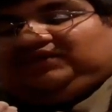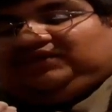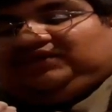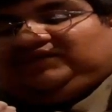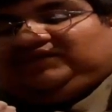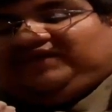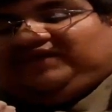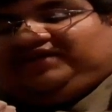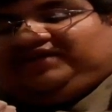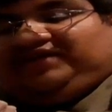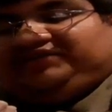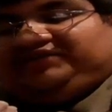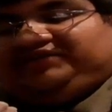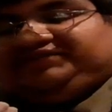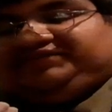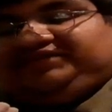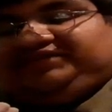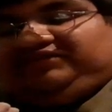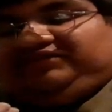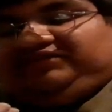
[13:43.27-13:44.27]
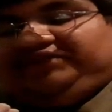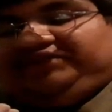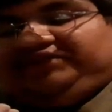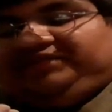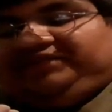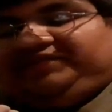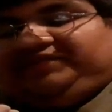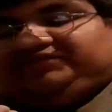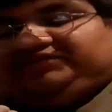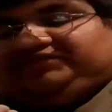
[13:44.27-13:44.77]
Vanguard skill,
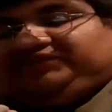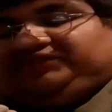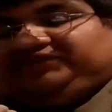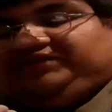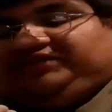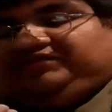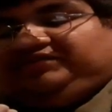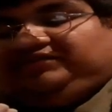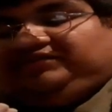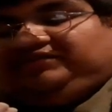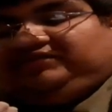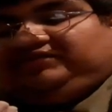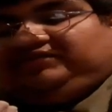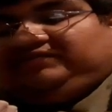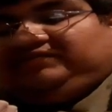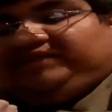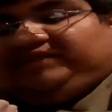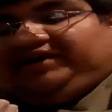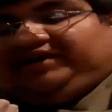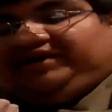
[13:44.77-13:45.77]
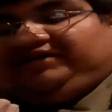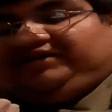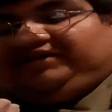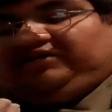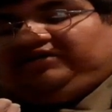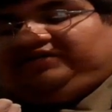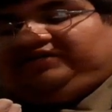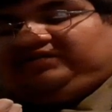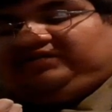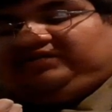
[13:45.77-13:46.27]
counterblast 3. Bind all
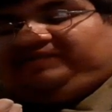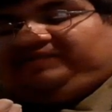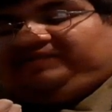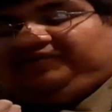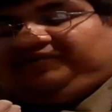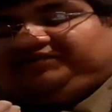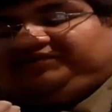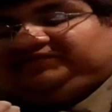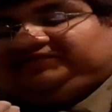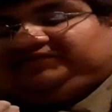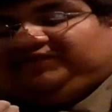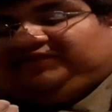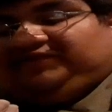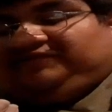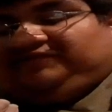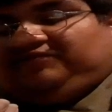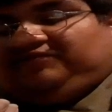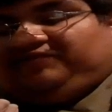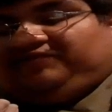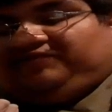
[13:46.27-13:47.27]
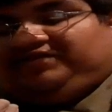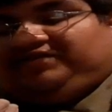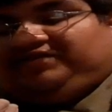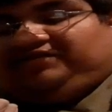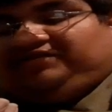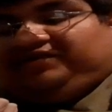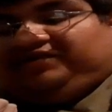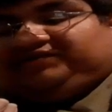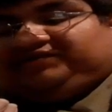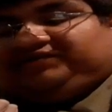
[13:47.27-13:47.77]
your opponent's front row
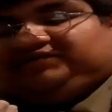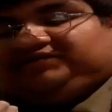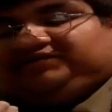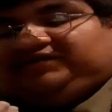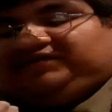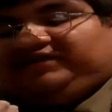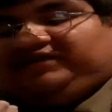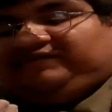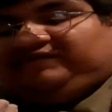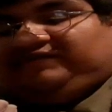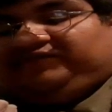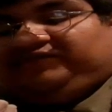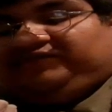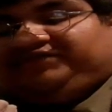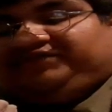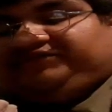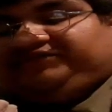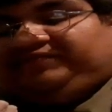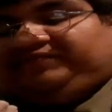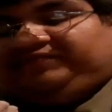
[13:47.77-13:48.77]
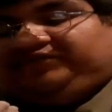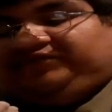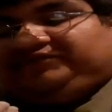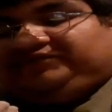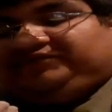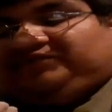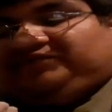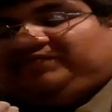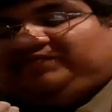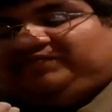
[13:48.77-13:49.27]
rearguards, and for each of your opponent's
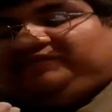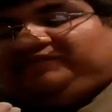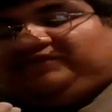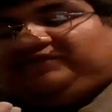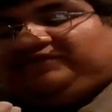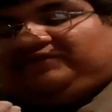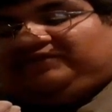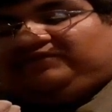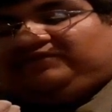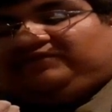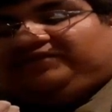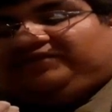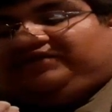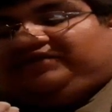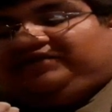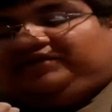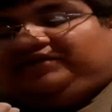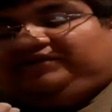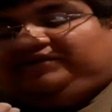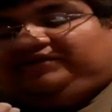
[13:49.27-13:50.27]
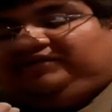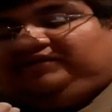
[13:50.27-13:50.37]
open front row rearguard,